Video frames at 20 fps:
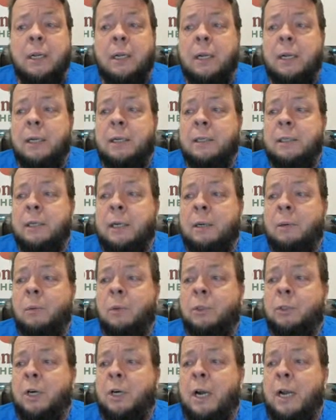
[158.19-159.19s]
and uh,
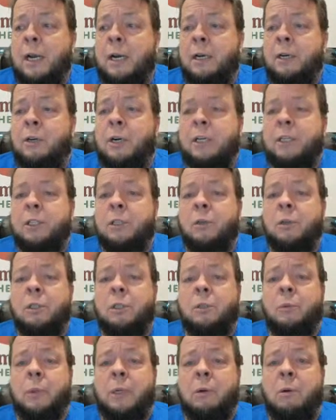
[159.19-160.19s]
we'll try and address those
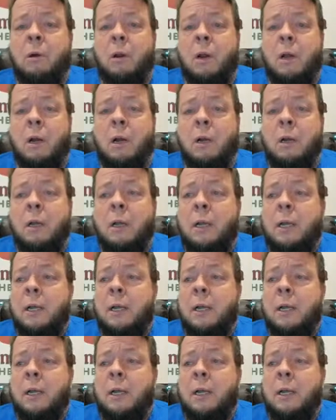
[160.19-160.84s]
as we go along.